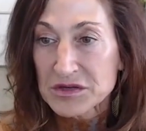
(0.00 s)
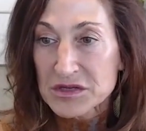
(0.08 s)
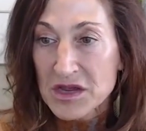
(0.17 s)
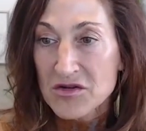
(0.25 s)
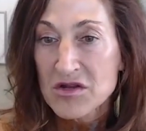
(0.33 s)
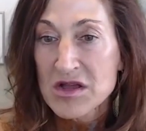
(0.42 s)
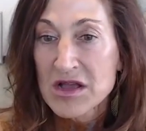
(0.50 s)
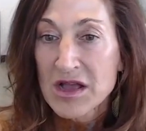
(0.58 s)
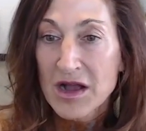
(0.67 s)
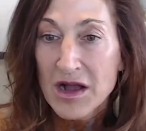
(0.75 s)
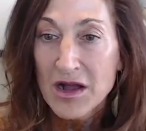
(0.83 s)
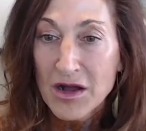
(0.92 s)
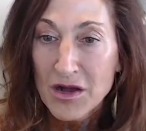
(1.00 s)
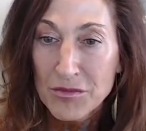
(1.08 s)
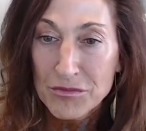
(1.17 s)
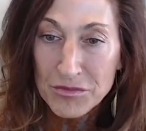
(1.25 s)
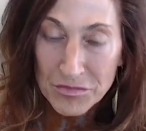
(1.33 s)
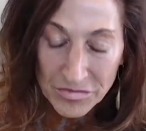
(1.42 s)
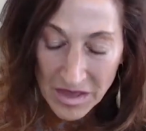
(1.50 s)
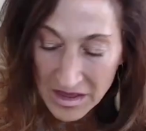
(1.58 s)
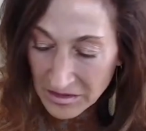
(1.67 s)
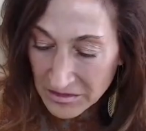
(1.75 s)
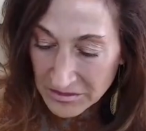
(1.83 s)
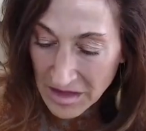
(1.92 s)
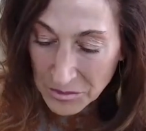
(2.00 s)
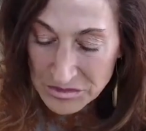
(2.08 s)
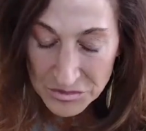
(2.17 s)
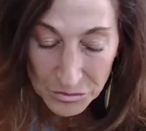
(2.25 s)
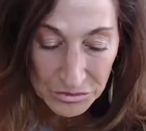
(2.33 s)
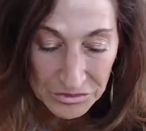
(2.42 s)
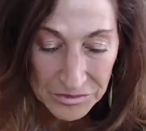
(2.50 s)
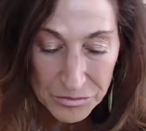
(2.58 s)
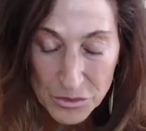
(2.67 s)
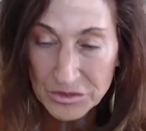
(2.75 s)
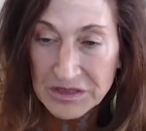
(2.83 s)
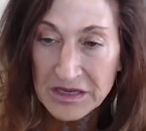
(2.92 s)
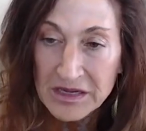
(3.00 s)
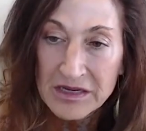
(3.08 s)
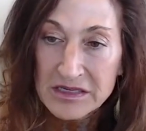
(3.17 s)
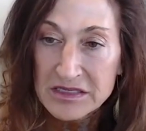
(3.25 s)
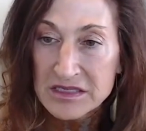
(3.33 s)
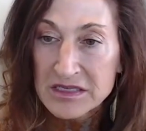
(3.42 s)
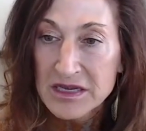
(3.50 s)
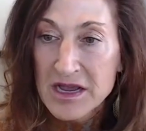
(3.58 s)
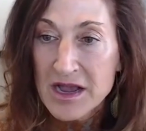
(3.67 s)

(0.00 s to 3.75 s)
So that was a really important case.